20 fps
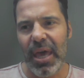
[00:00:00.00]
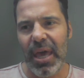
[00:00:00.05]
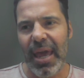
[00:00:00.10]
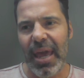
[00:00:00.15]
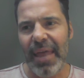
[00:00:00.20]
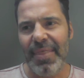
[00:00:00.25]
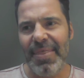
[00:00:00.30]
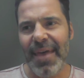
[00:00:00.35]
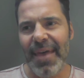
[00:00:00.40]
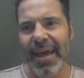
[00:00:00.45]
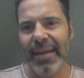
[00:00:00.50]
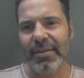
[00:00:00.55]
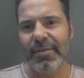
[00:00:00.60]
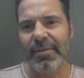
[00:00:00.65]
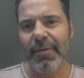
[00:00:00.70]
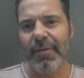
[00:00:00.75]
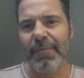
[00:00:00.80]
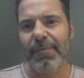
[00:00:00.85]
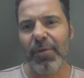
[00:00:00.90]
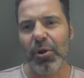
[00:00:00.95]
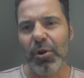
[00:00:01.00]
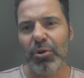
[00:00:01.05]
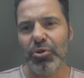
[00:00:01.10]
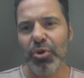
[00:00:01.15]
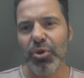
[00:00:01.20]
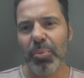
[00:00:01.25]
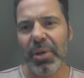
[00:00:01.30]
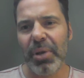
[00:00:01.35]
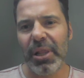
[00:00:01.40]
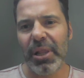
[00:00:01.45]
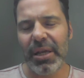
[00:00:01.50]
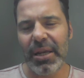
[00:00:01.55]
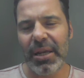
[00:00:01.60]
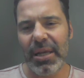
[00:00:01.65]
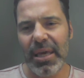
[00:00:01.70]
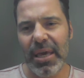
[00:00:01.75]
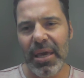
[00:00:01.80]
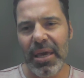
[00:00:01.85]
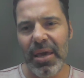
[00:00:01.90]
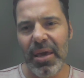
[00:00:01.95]
and that
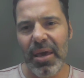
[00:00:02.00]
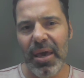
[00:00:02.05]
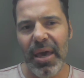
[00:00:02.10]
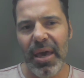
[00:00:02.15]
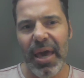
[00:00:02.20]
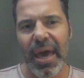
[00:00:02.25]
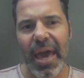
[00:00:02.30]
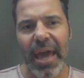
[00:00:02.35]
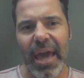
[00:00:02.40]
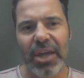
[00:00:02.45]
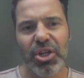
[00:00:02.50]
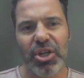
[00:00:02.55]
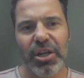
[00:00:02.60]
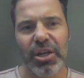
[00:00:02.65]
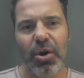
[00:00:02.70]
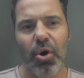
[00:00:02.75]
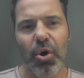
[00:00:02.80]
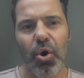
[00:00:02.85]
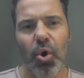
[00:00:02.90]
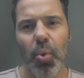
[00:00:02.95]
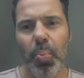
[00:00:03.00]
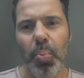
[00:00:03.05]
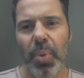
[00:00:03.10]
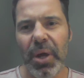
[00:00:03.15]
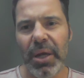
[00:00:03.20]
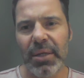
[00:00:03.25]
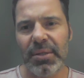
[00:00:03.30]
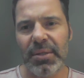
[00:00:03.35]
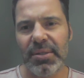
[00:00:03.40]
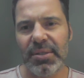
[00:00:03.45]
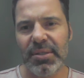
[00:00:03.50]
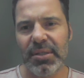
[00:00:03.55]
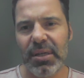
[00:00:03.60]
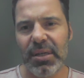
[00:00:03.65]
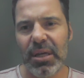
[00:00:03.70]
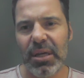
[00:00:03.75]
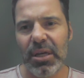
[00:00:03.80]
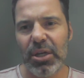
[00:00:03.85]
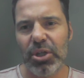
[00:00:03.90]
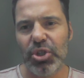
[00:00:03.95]
vulnerability actually opens
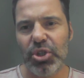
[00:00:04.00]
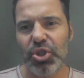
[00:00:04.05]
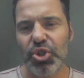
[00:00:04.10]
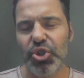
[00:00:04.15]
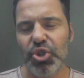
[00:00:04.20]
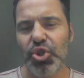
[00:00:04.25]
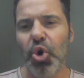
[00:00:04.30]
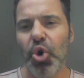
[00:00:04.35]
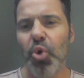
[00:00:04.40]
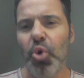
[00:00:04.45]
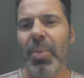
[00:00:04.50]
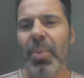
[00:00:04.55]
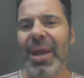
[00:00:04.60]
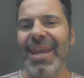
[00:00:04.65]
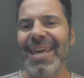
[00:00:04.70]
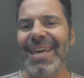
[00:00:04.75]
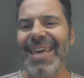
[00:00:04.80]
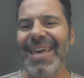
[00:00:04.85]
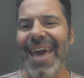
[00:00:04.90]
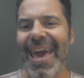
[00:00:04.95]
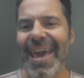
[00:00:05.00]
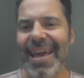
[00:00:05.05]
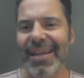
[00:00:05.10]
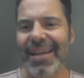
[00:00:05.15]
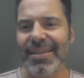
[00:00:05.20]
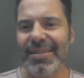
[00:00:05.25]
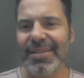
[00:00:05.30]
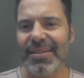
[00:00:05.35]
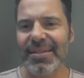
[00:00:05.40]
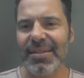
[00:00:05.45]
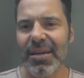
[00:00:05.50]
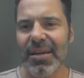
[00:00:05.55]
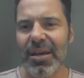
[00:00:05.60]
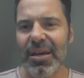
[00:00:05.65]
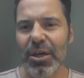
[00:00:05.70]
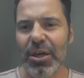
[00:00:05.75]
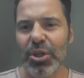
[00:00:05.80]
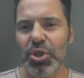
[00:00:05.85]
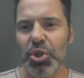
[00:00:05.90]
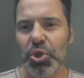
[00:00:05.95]
so many gates
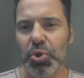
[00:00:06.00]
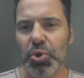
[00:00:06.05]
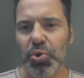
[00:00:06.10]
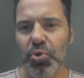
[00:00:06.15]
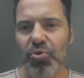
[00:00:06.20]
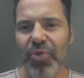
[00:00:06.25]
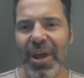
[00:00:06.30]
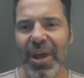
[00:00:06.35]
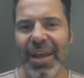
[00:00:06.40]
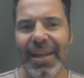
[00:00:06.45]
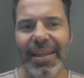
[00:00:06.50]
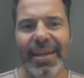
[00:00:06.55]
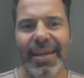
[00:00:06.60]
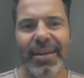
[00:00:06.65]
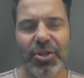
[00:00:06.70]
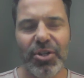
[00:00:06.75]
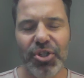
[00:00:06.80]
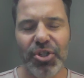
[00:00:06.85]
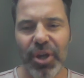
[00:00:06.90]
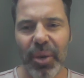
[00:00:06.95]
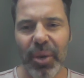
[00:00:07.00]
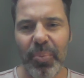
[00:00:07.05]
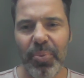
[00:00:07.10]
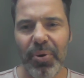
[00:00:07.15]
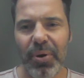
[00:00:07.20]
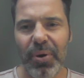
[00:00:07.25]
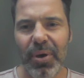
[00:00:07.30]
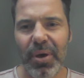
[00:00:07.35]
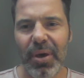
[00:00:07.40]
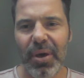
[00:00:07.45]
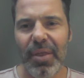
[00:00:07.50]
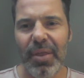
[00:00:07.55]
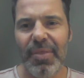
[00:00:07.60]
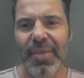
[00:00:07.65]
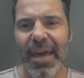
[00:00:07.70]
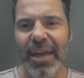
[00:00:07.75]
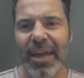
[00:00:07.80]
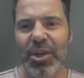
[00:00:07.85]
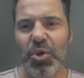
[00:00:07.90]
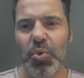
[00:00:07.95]
to great leadership
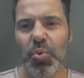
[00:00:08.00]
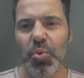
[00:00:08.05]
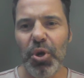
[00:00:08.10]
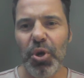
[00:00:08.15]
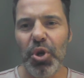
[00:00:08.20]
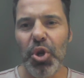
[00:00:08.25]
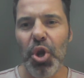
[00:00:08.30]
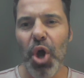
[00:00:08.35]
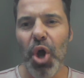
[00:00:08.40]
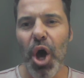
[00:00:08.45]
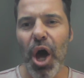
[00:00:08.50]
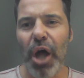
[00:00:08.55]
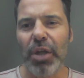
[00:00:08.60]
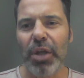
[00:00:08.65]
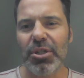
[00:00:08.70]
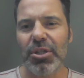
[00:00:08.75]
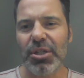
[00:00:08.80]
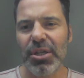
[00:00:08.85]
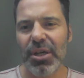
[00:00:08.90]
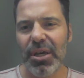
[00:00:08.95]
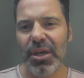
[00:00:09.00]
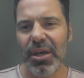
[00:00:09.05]
that you would not